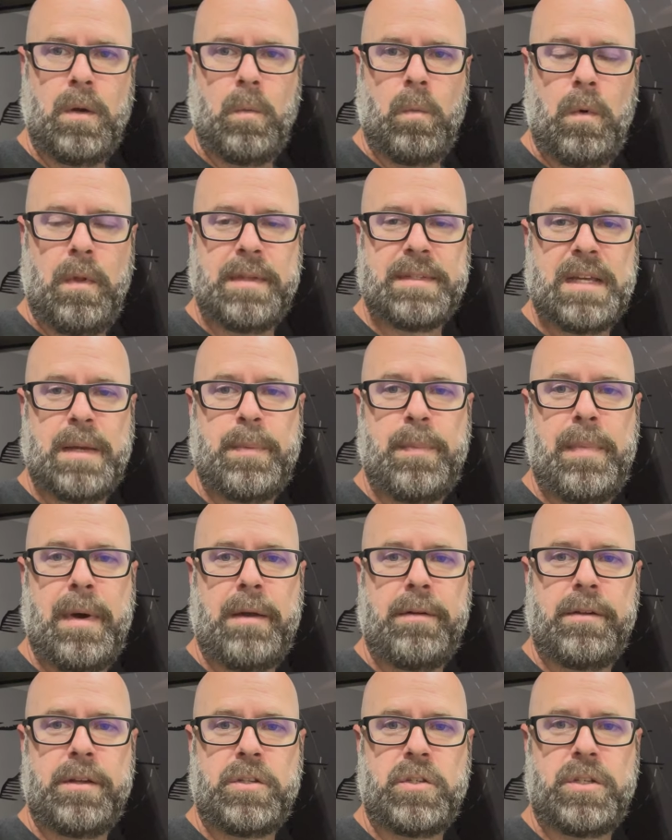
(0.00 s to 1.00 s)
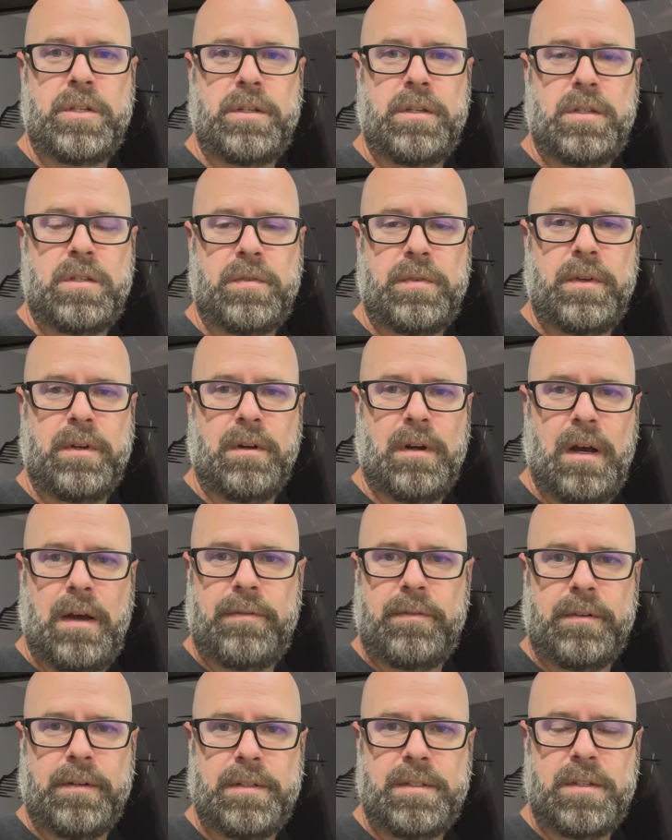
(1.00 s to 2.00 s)
Well, the type of battery you choose for your
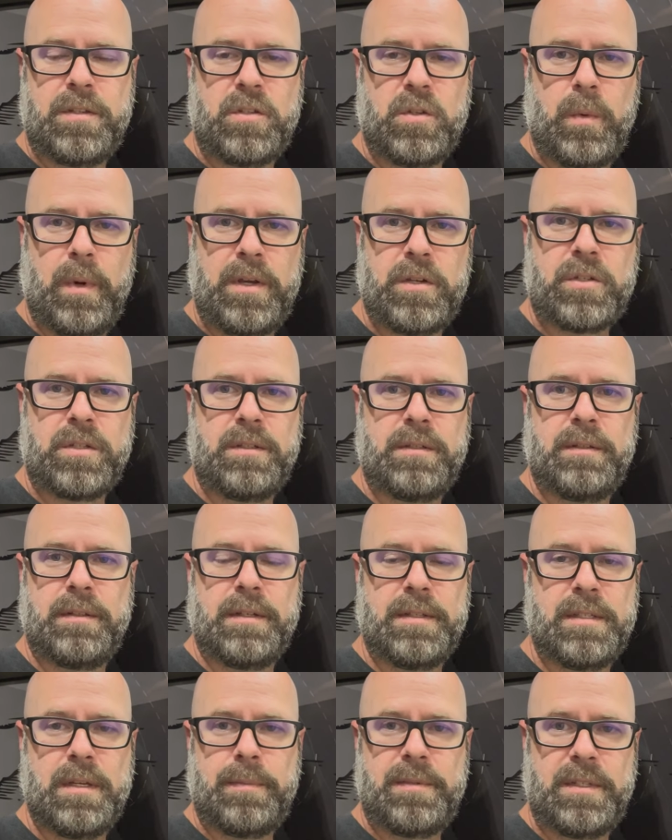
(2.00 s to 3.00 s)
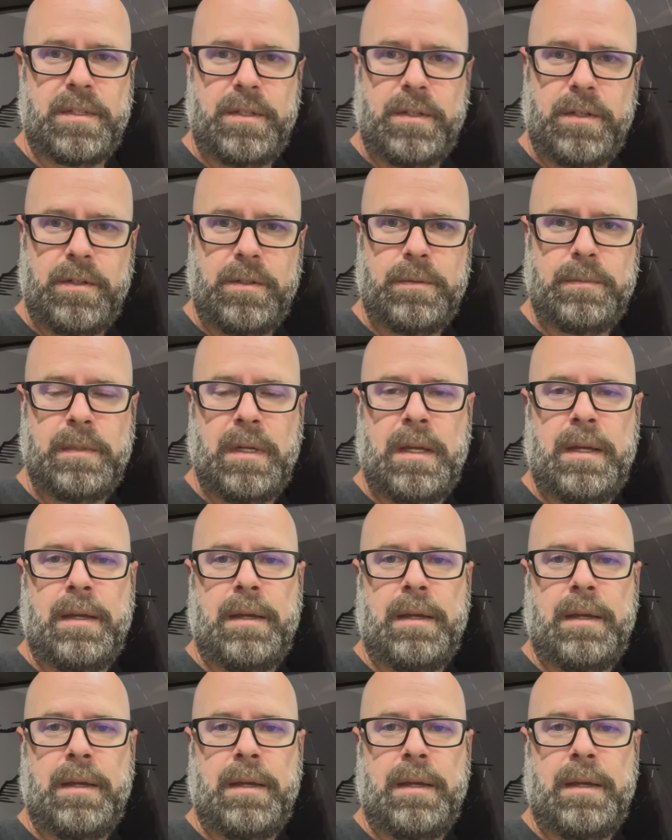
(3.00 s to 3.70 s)
off-grid situation is up to you,